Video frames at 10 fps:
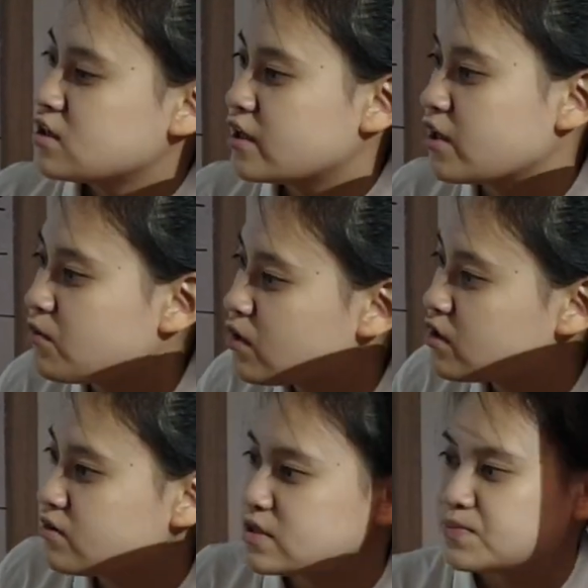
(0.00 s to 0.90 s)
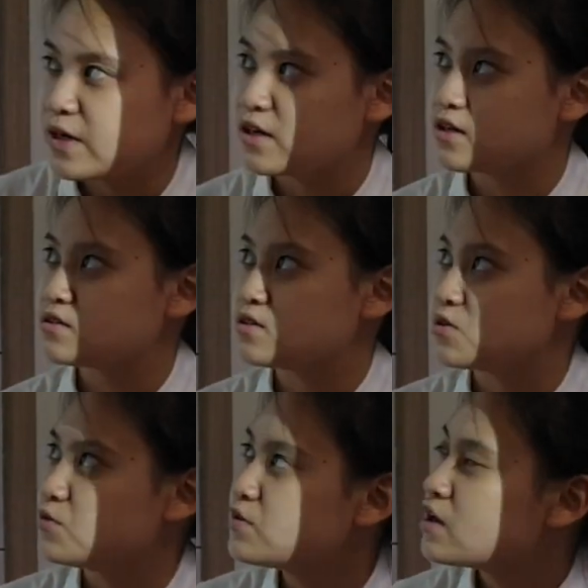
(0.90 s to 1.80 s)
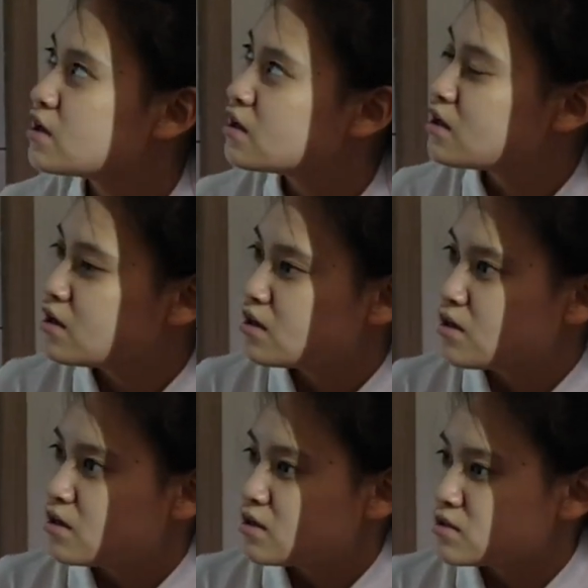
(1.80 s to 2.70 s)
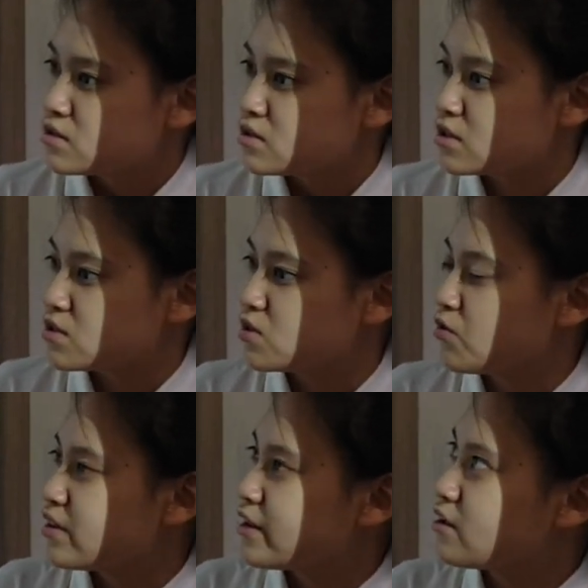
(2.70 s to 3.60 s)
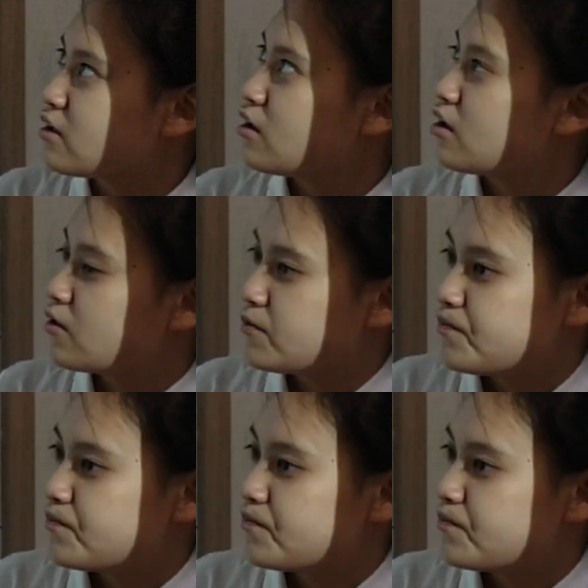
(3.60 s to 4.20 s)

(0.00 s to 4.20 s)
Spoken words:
and I'm gonna explain it soon. Just note that the